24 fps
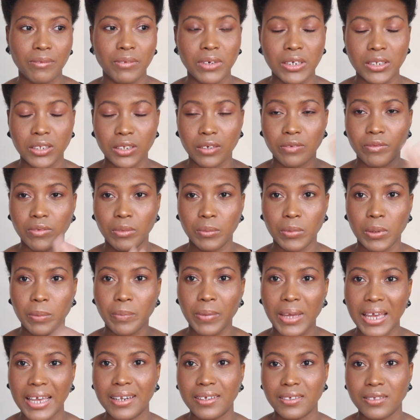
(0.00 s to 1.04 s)
ranging from the
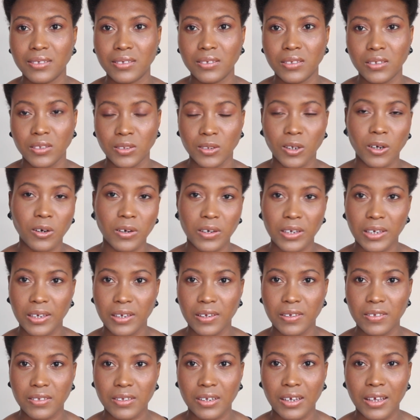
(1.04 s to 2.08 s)
palest to the
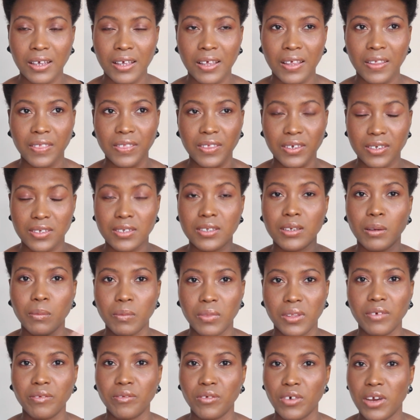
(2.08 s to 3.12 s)
darkest. There's
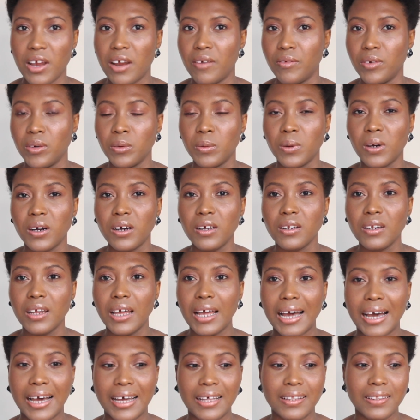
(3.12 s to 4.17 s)
something for everyone,
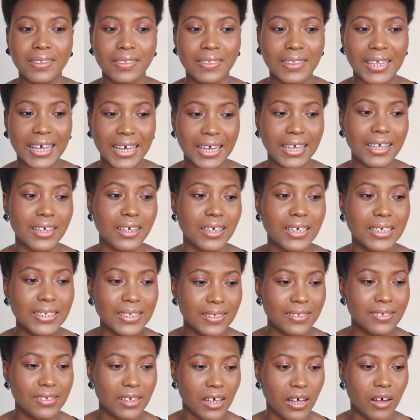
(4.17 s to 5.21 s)
and that in
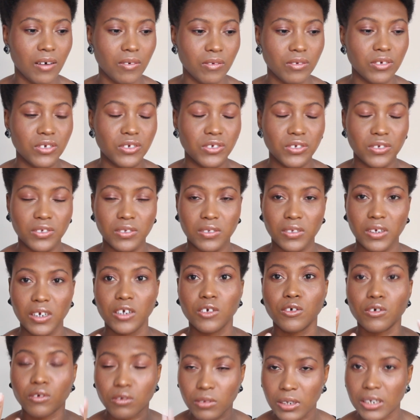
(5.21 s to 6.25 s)
itself is just
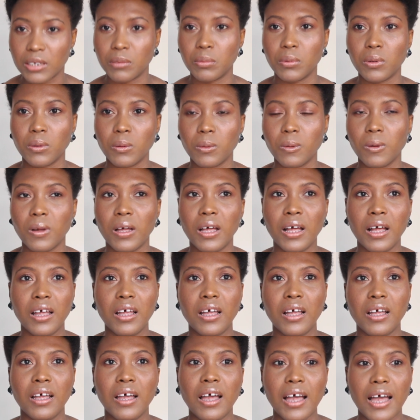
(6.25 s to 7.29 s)
incredible.
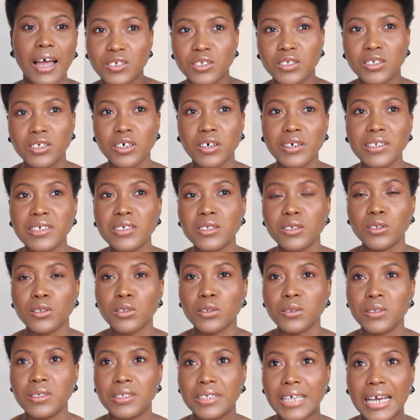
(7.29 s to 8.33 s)
Just going into
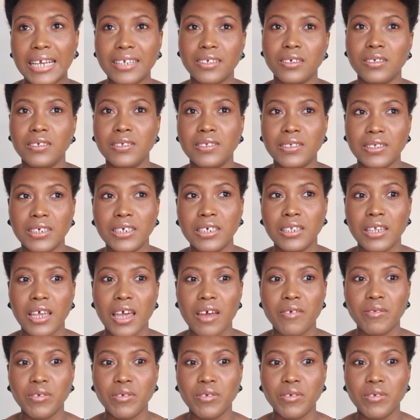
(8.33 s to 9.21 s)
store and actually seeing